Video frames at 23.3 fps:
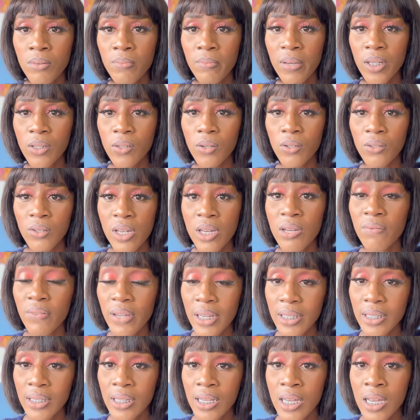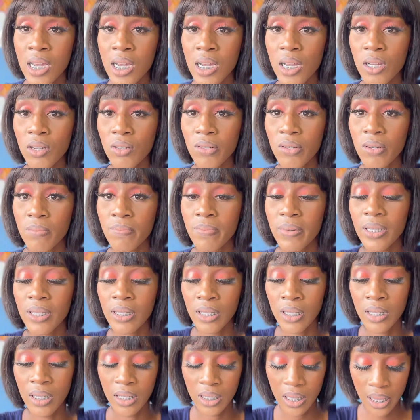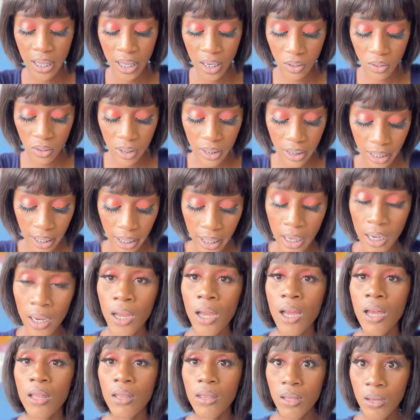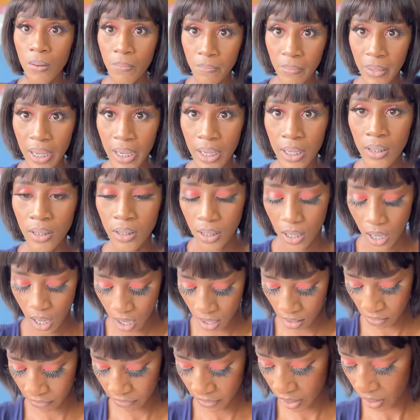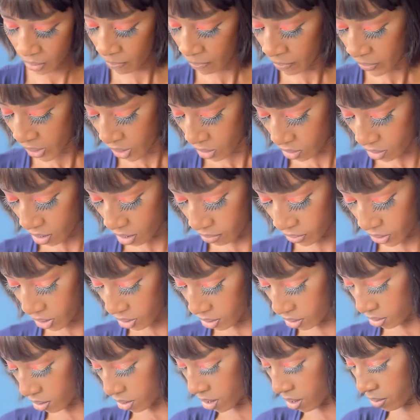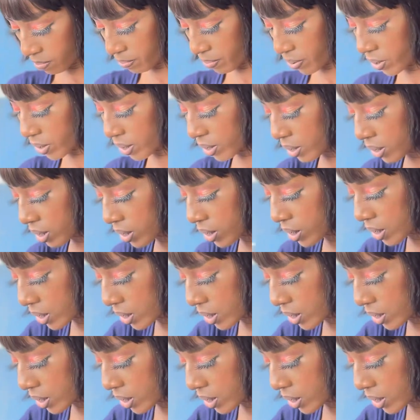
make sure you're investing into your business and that you're getting the best out of it. So I'm just gonna put this